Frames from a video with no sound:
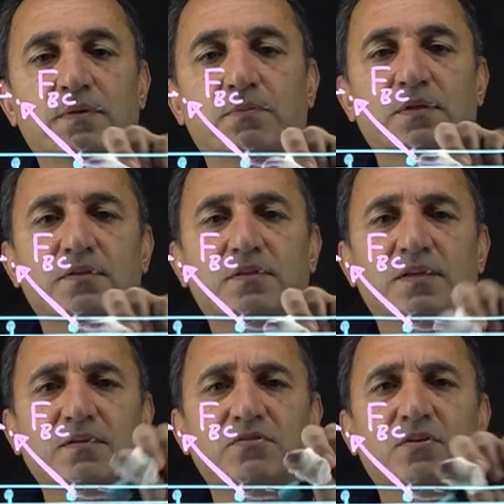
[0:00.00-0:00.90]
But it
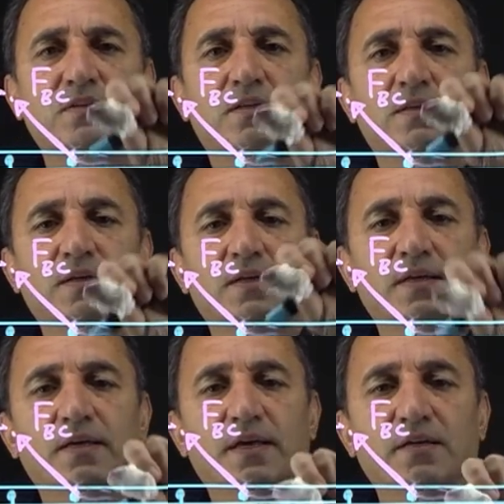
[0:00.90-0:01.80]
turns out that
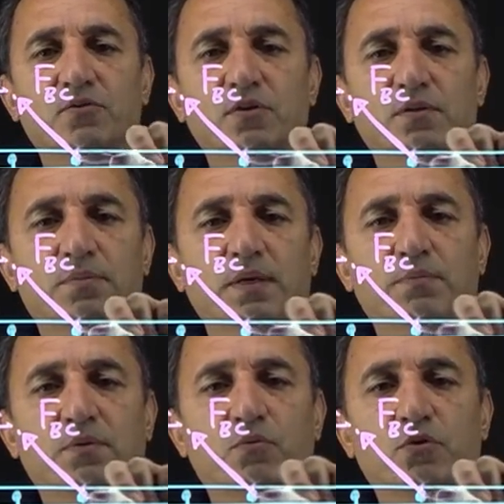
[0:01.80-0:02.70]
actually the
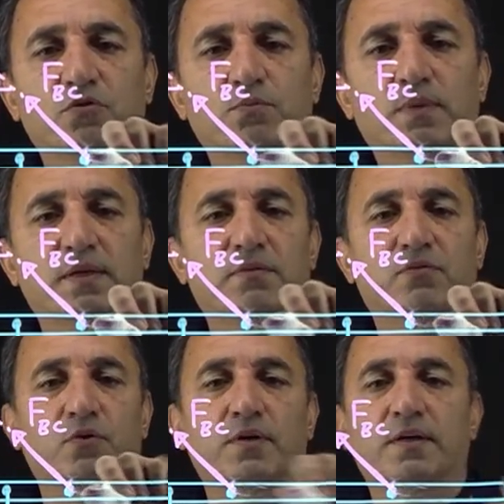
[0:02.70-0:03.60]
paper works better
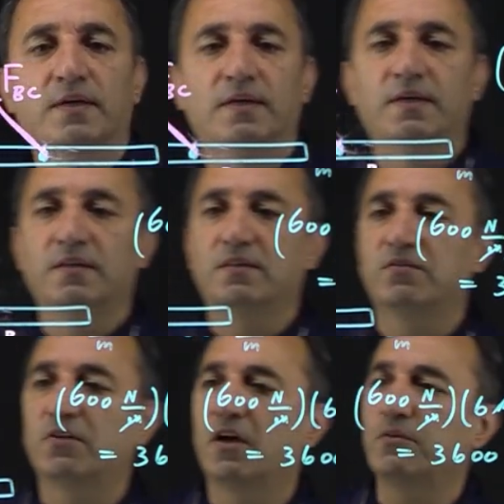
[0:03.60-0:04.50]
for
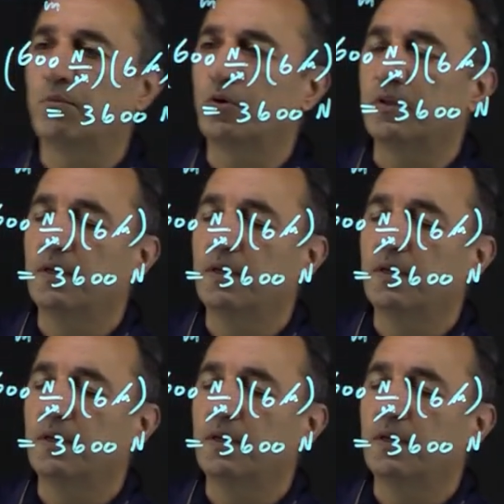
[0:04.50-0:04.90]
this light board.